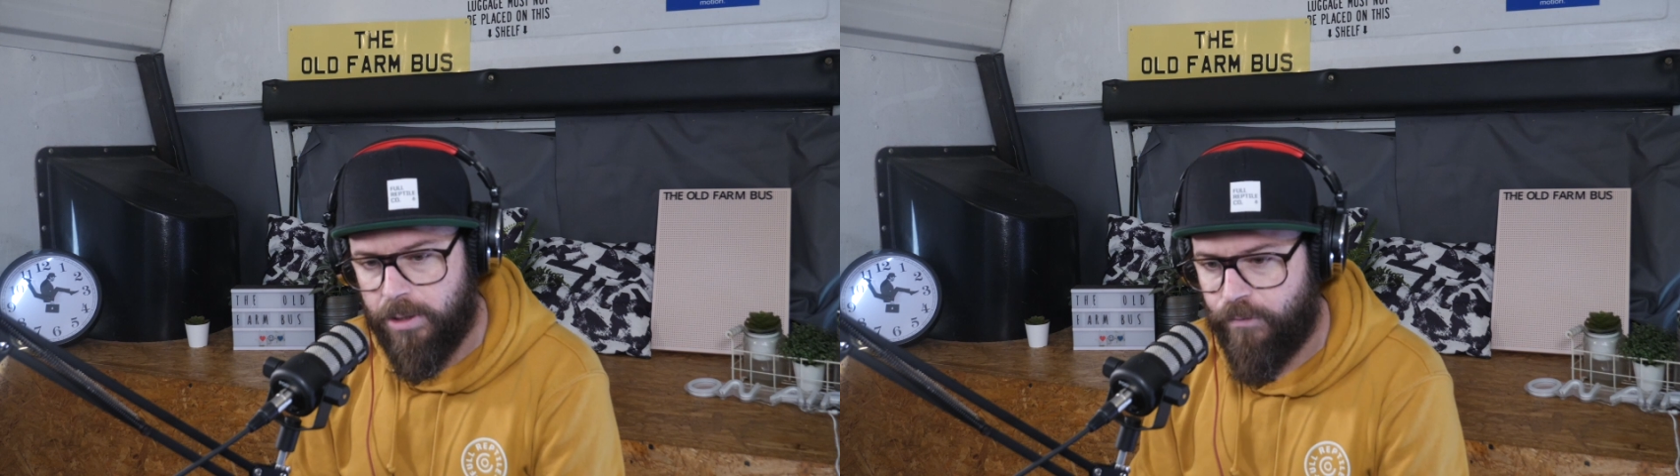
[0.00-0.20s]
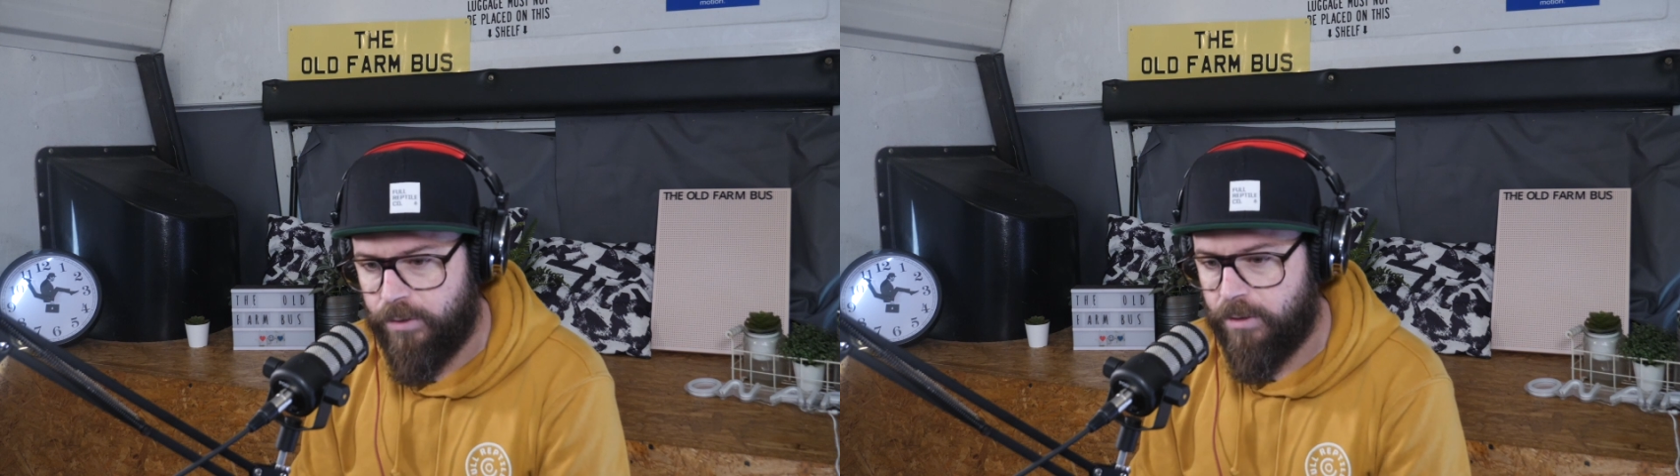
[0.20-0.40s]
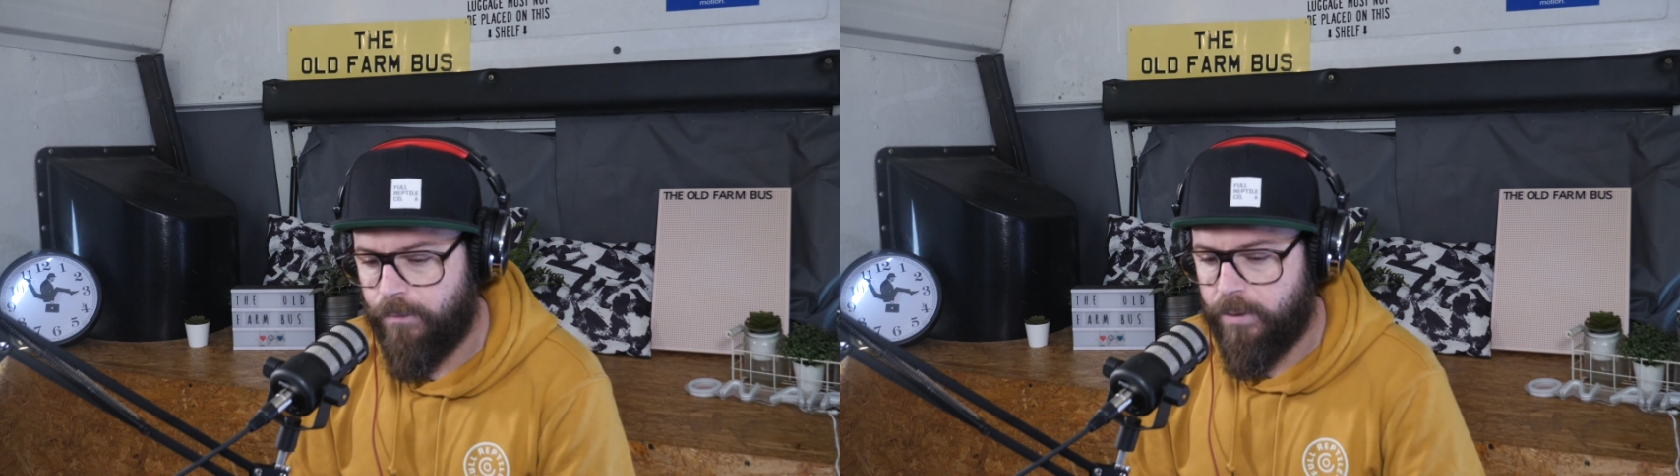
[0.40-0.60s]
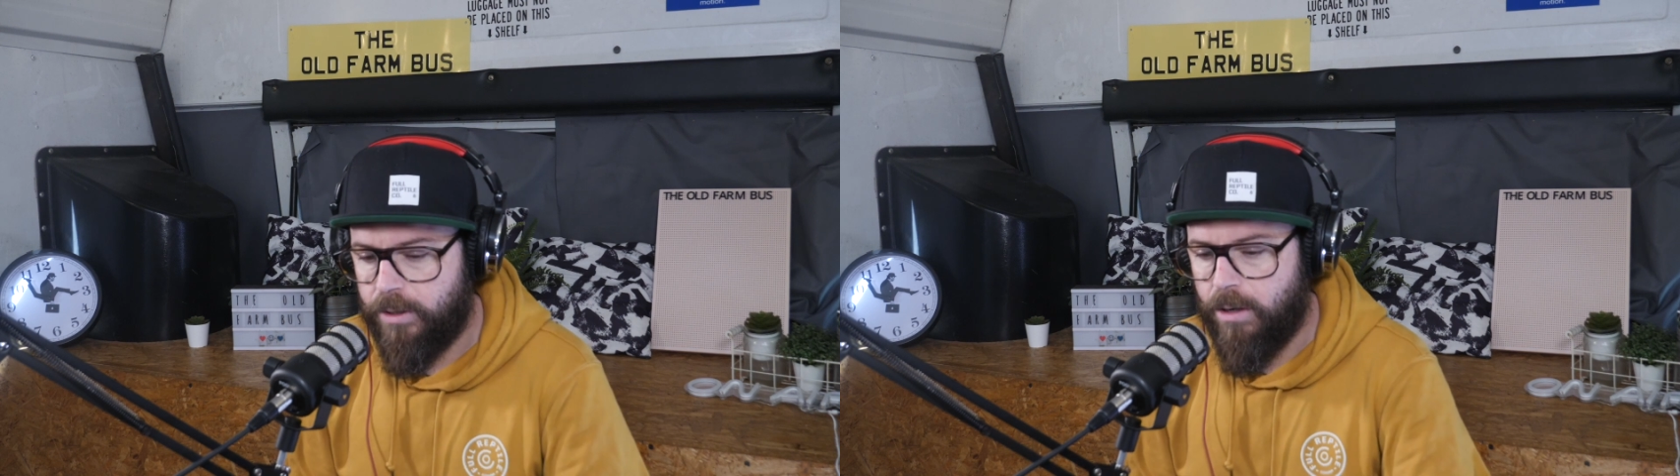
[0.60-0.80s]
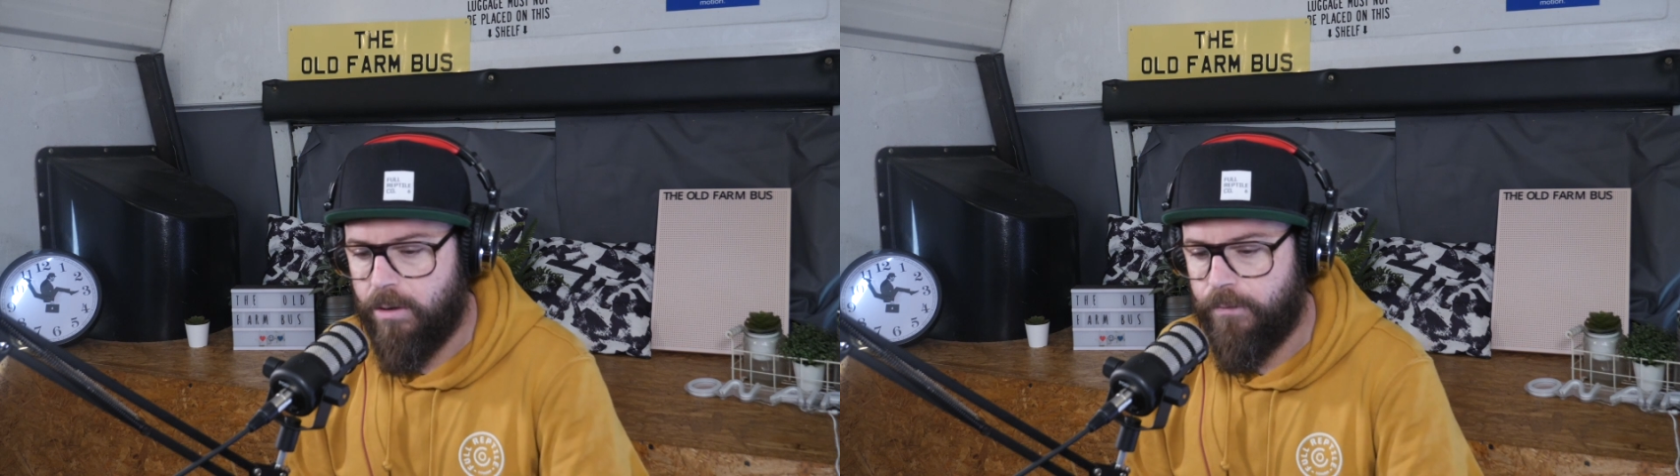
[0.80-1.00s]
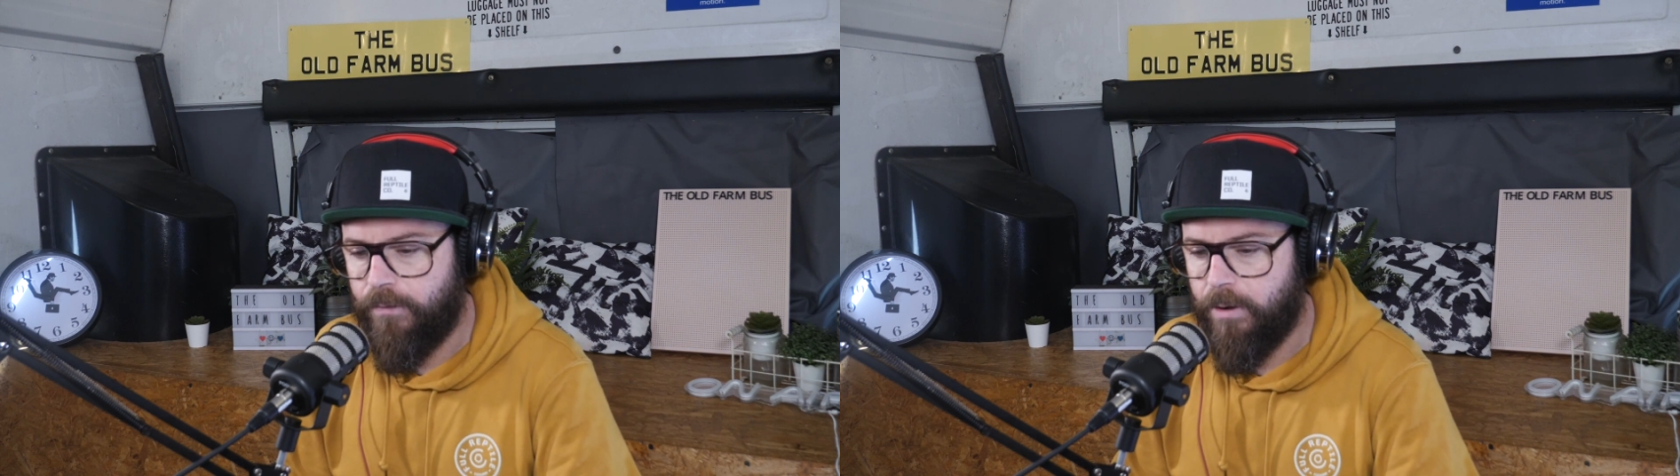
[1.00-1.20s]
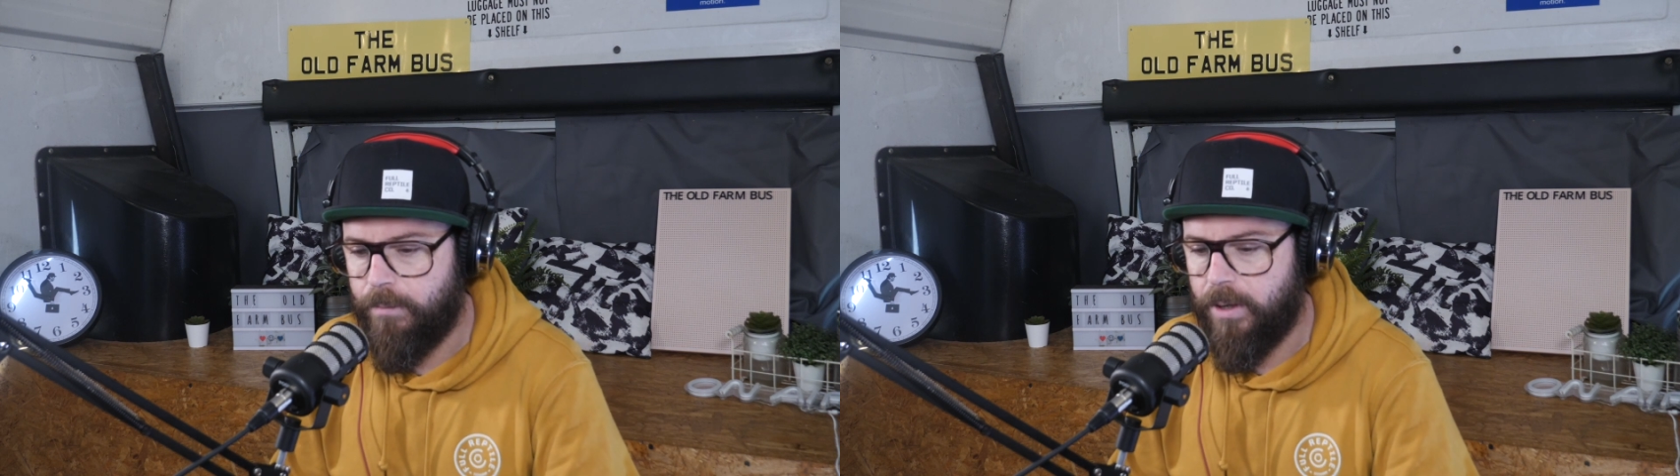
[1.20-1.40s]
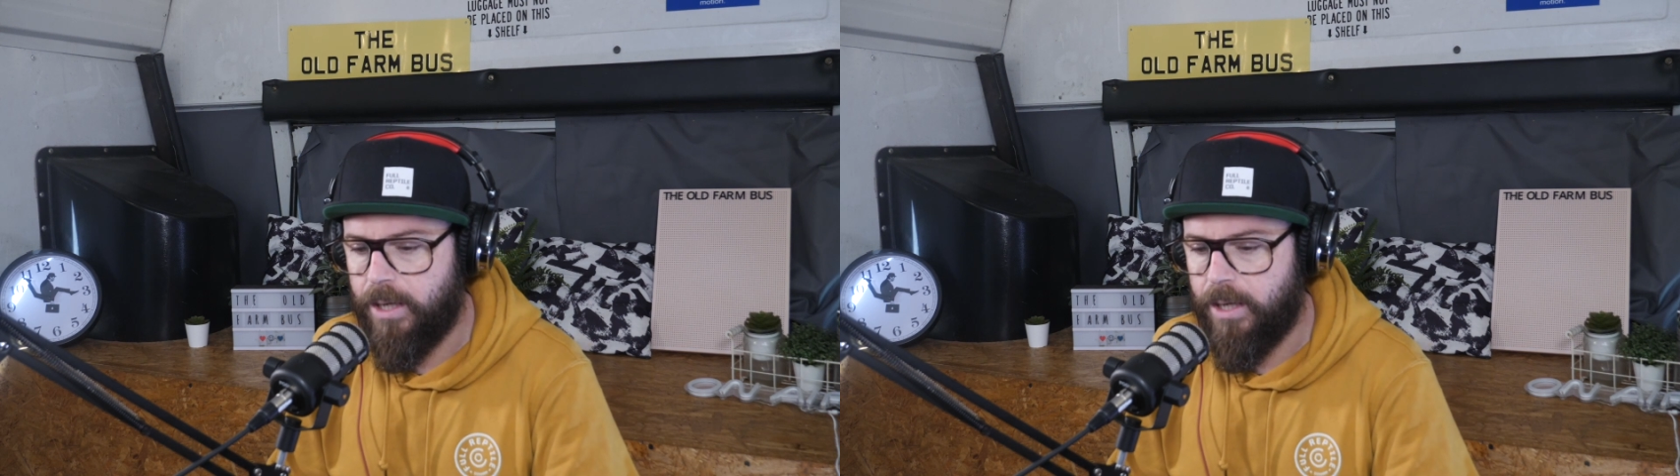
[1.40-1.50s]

different stuff, but you know the film,